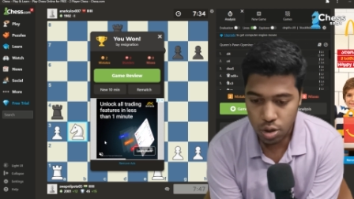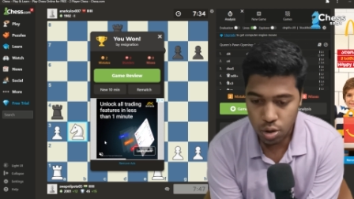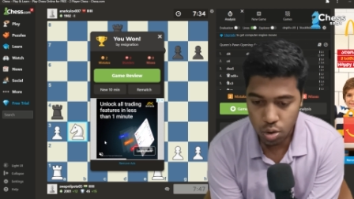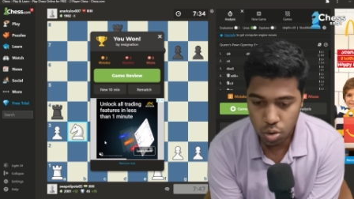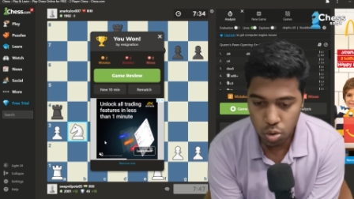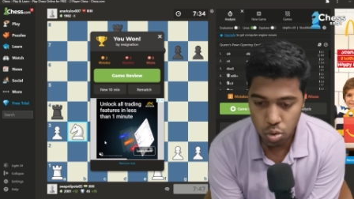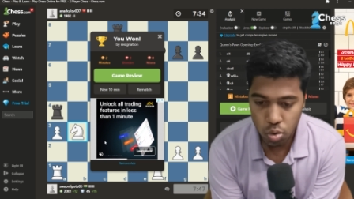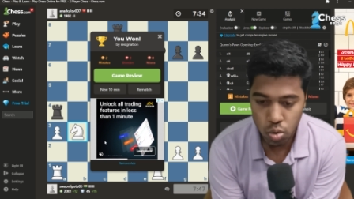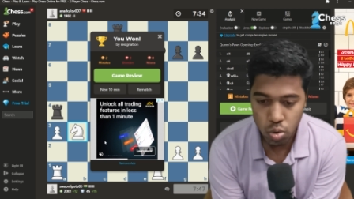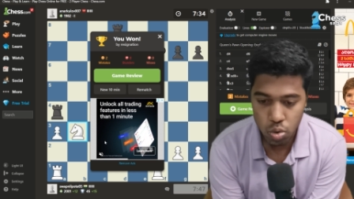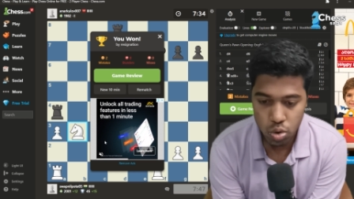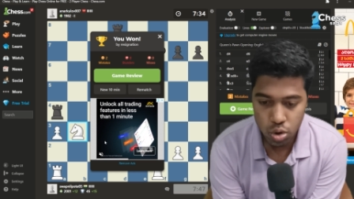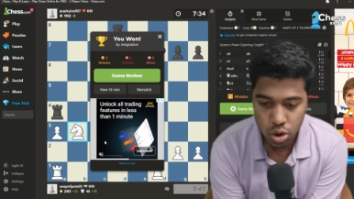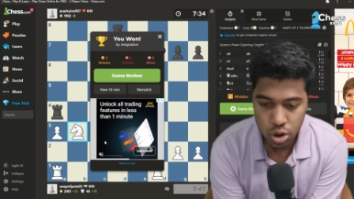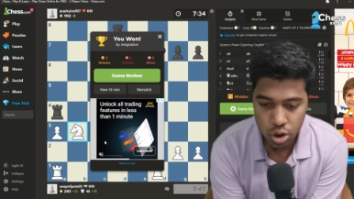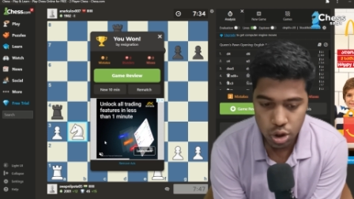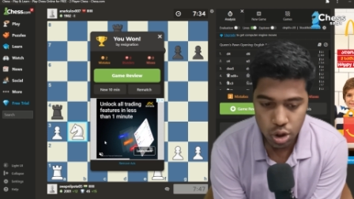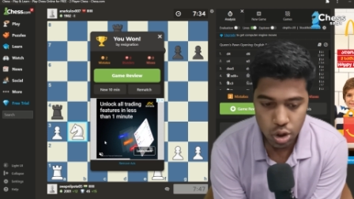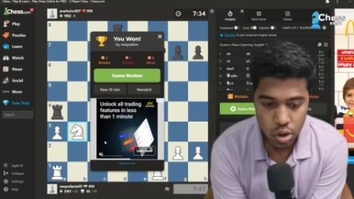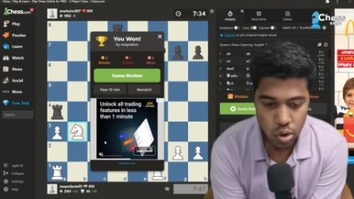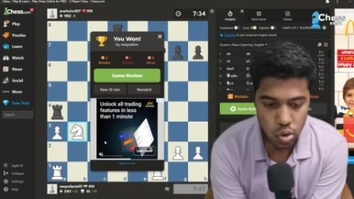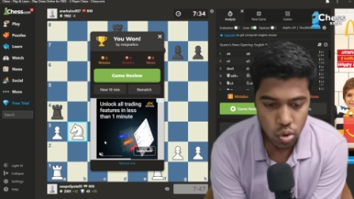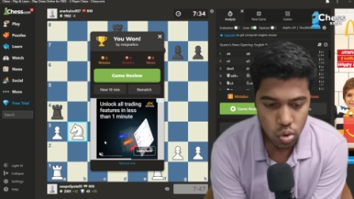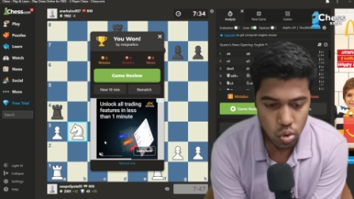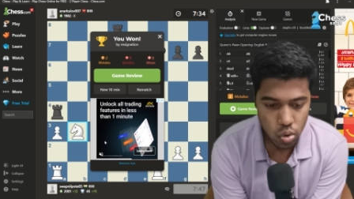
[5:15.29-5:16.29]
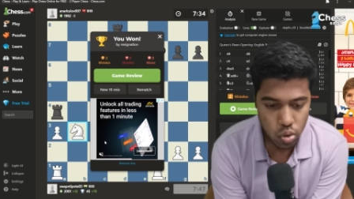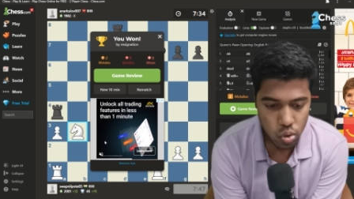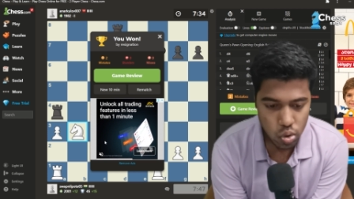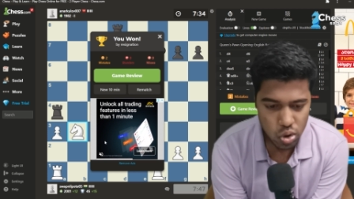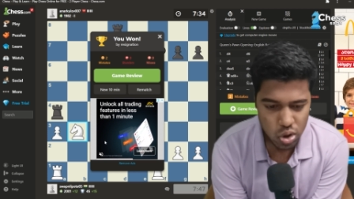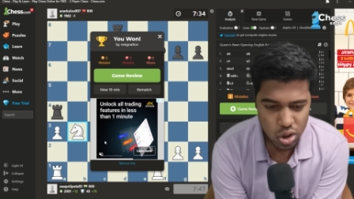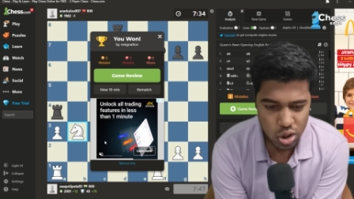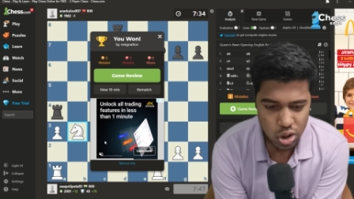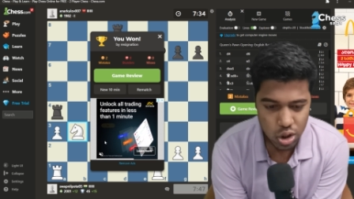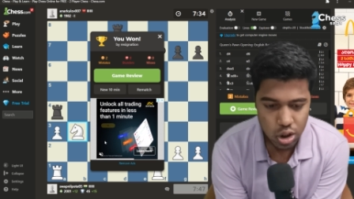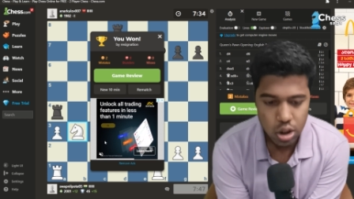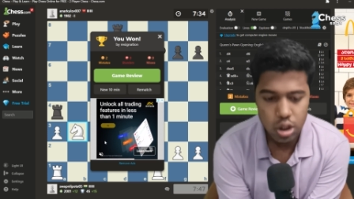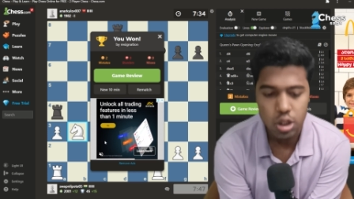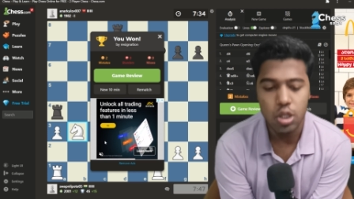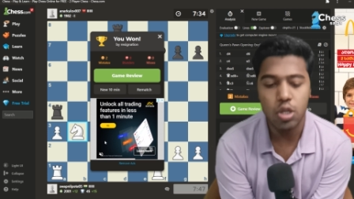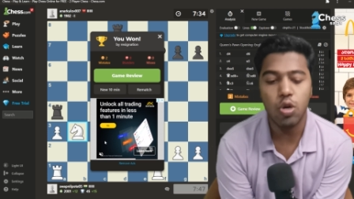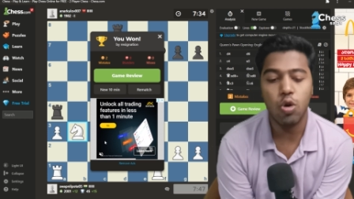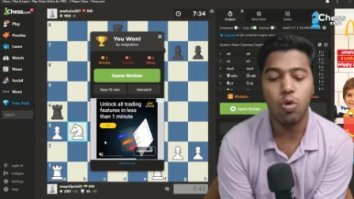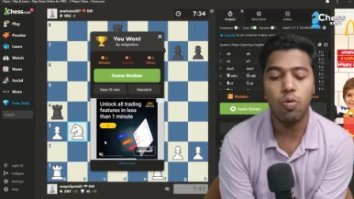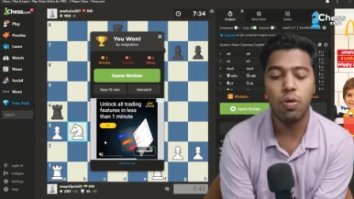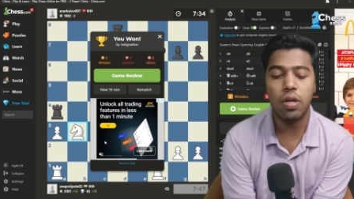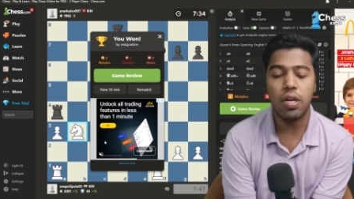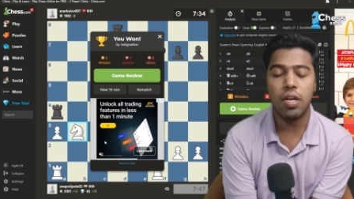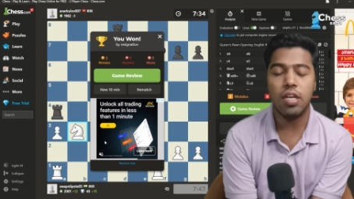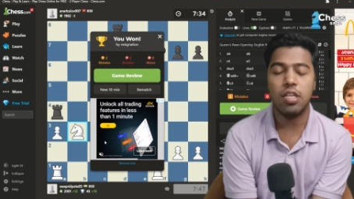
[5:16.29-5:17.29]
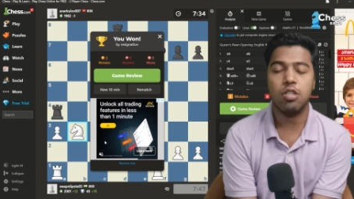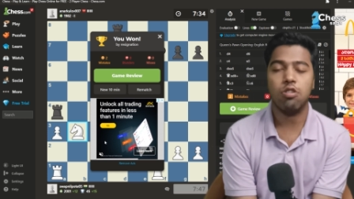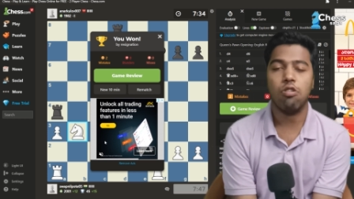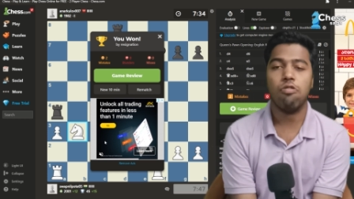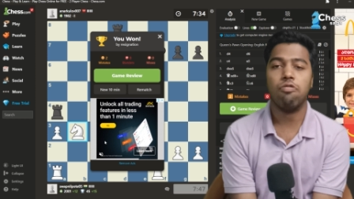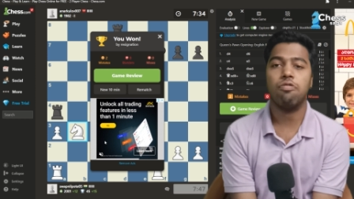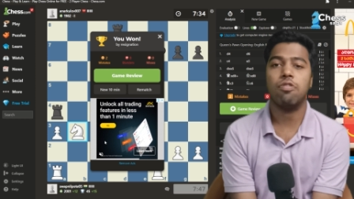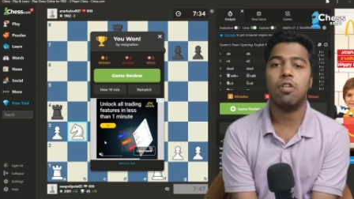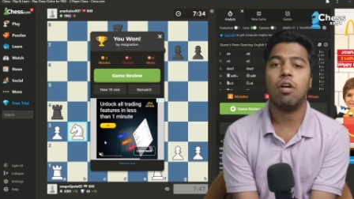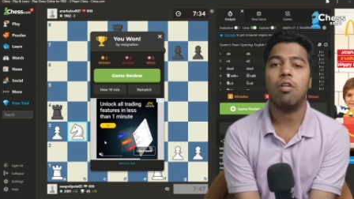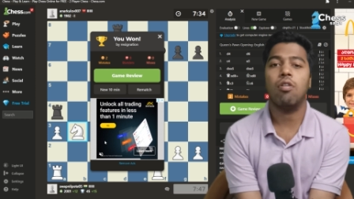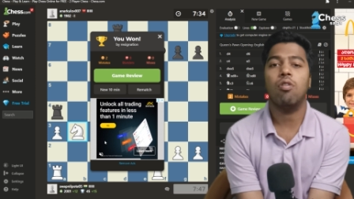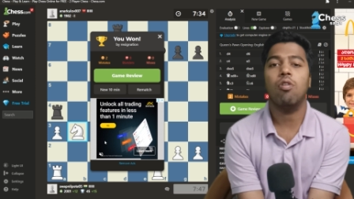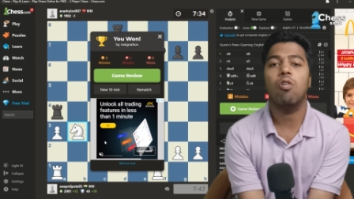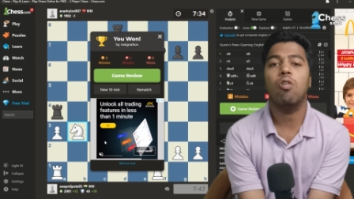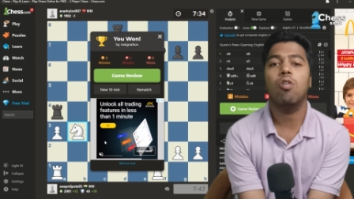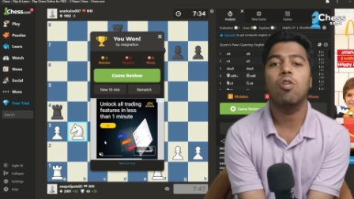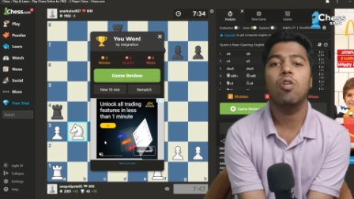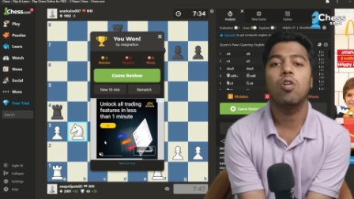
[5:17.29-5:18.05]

2001 as of now.